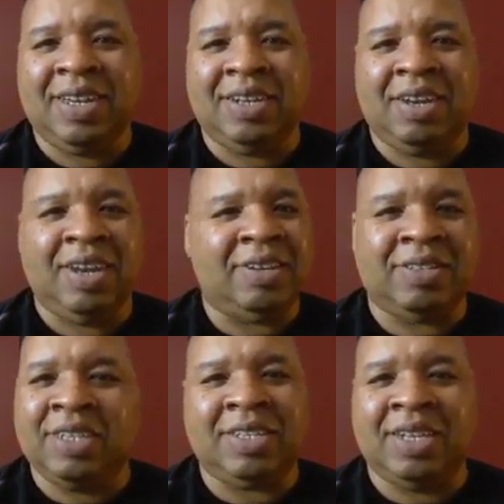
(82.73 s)
And I
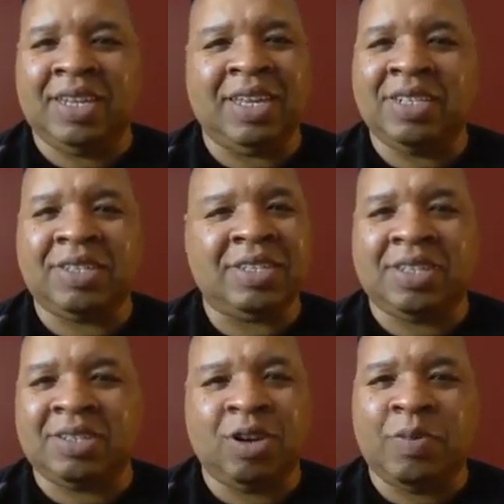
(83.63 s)
just and the kids are
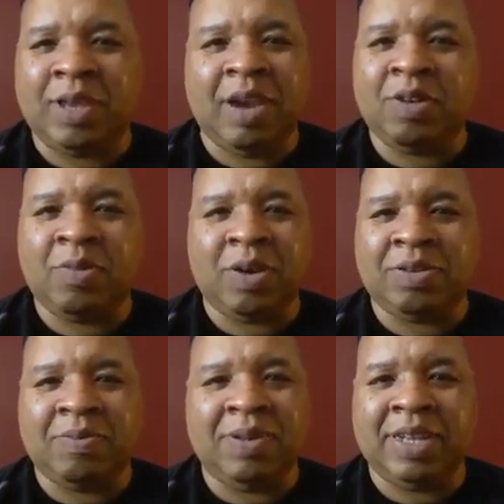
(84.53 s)
just disturbing everyone
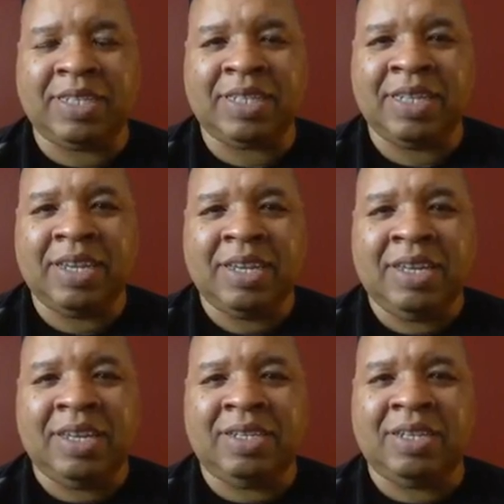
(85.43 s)
on the bus
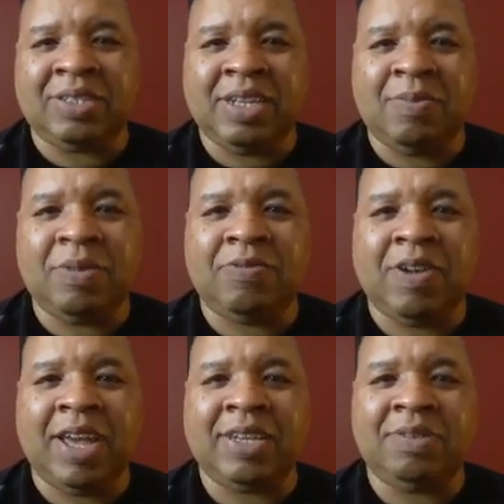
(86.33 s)
until someone
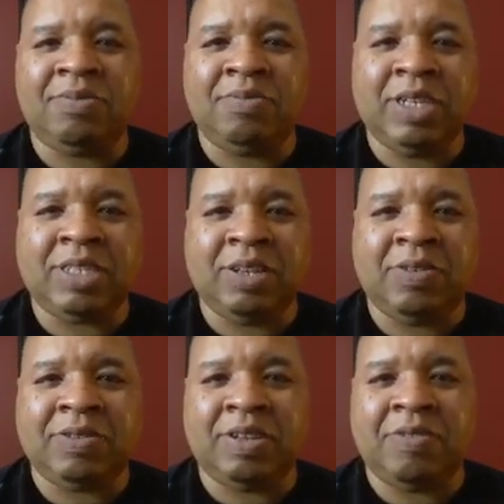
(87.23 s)
finally reaches
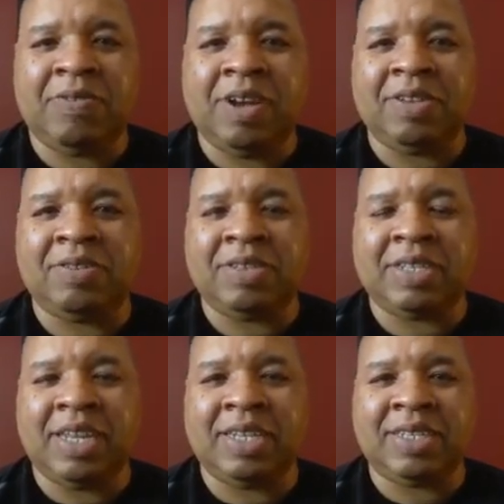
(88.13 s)
over to the father
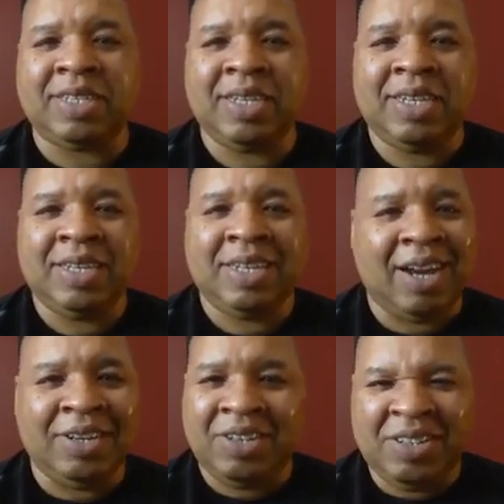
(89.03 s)
and says,
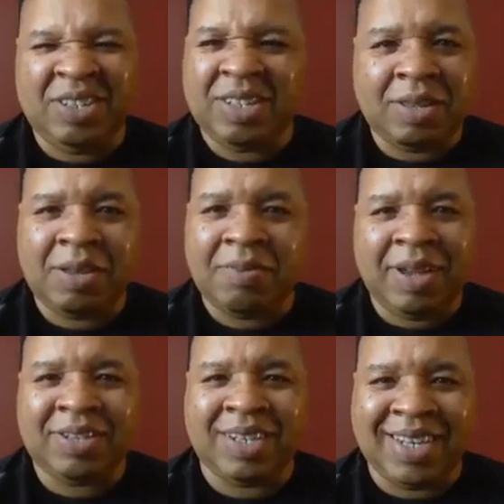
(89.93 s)
Are you going to do something
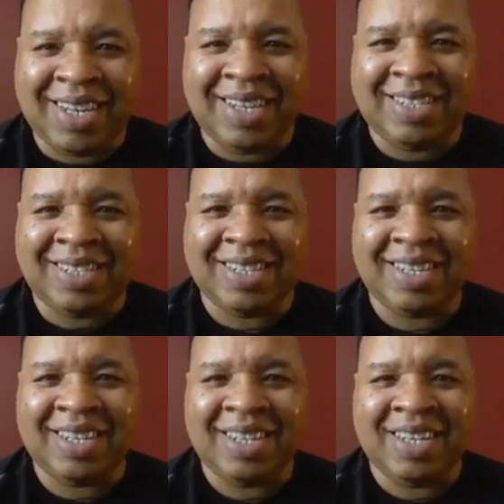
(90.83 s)
about your kids?